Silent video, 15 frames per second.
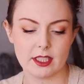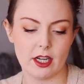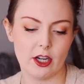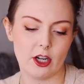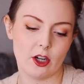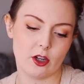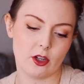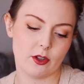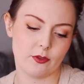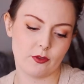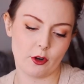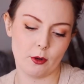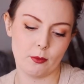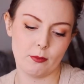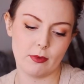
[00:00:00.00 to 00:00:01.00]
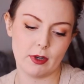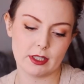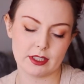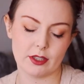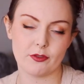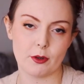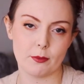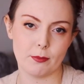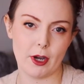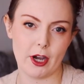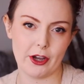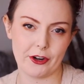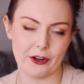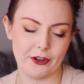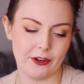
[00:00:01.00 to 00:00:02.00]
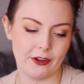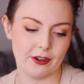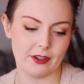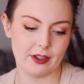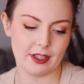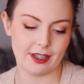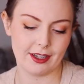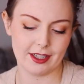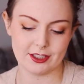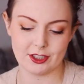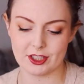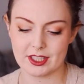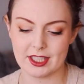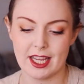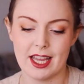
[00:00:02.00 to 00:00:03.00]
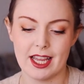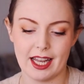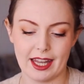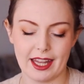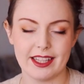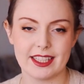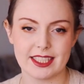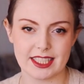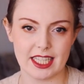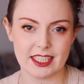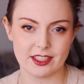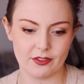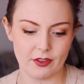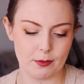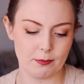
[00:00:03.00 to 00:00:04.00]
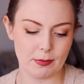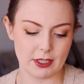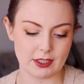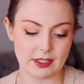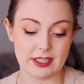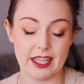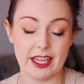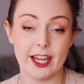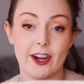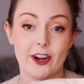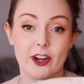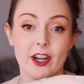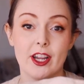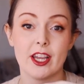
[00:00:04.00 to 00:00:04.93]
are from a different pattern. I just like the size of them because they are